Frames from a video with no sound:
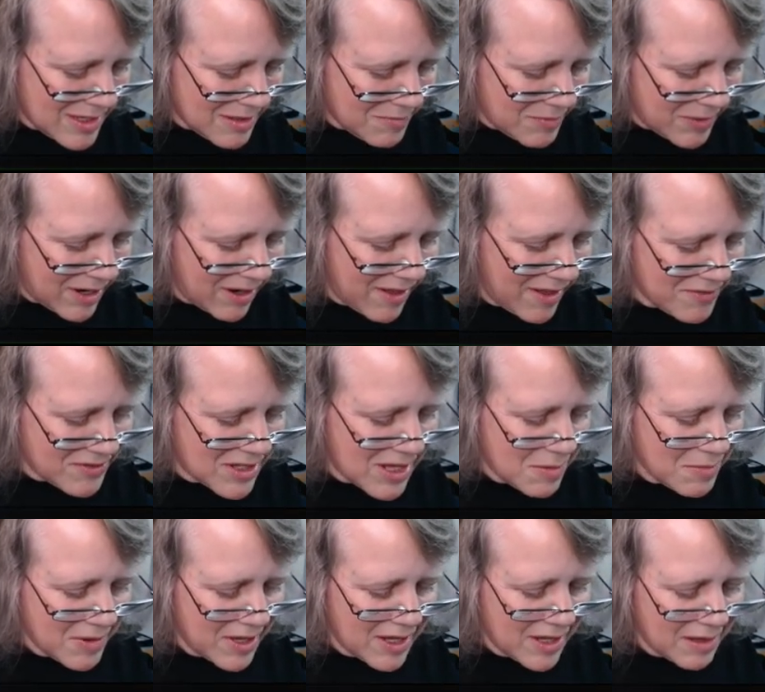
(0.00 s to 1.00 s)
But I'll have to
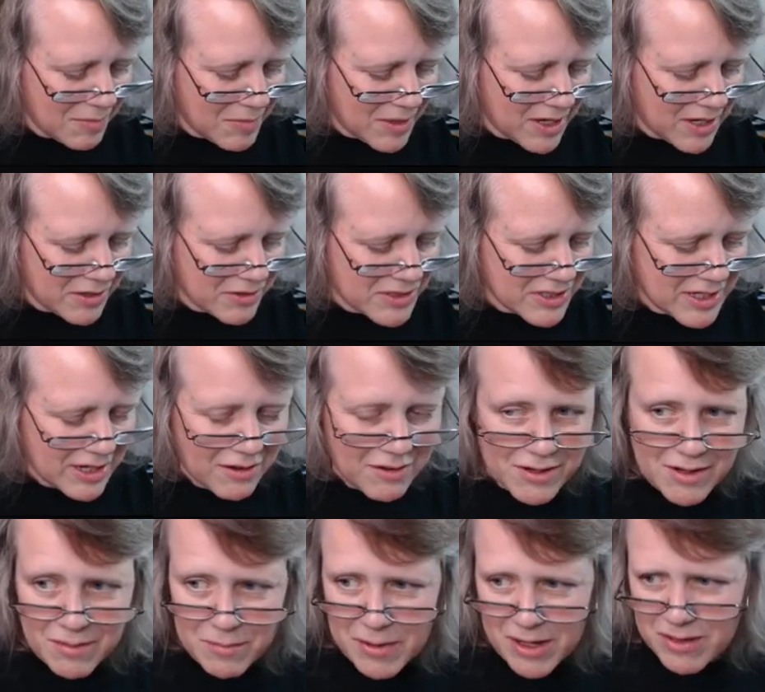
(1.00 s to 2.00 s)
keep my my ears
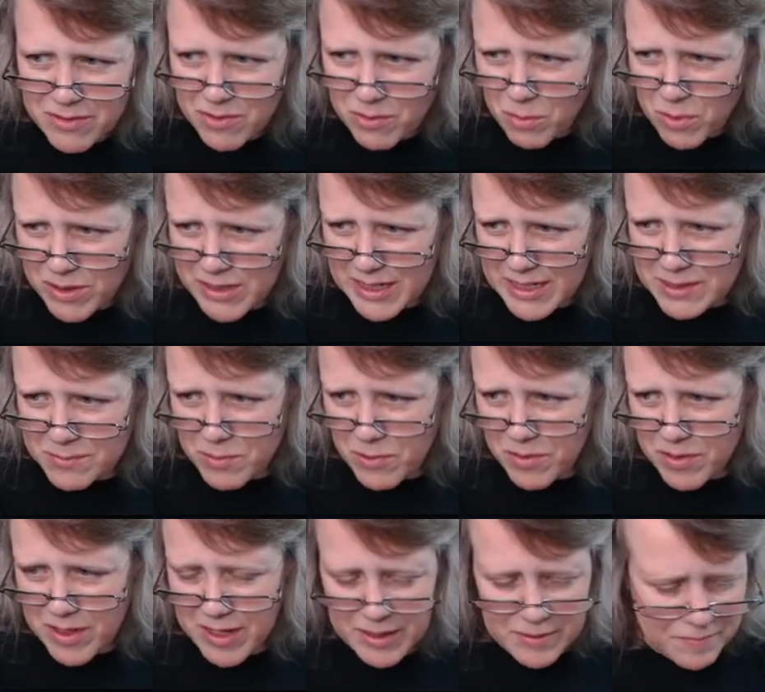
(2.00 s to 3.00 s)
out about the World Expo
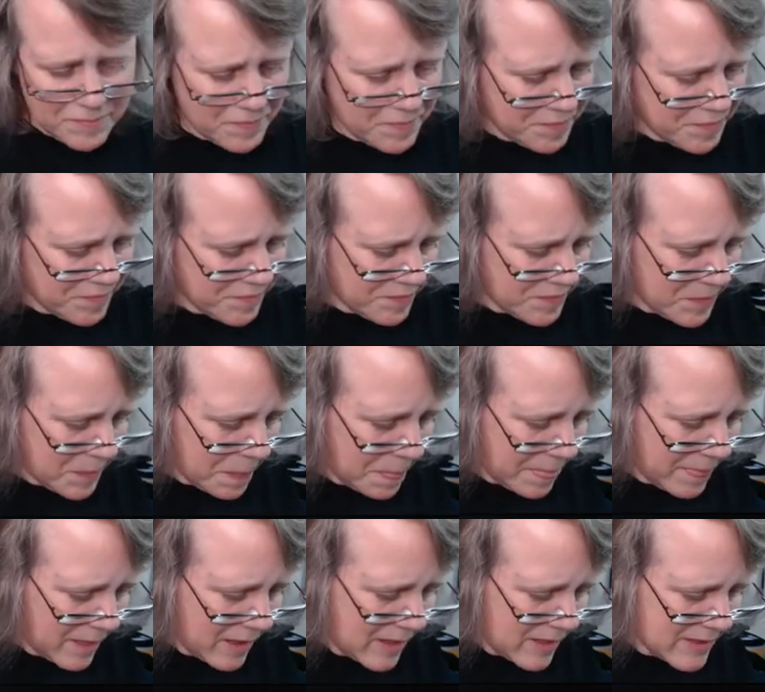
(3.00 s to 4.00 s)
thing
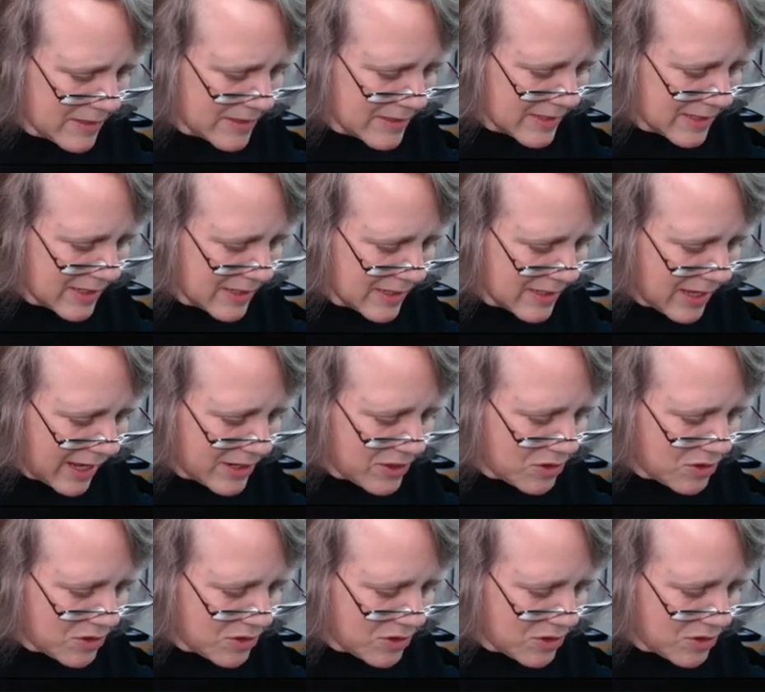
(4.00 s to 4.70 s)
because uh, I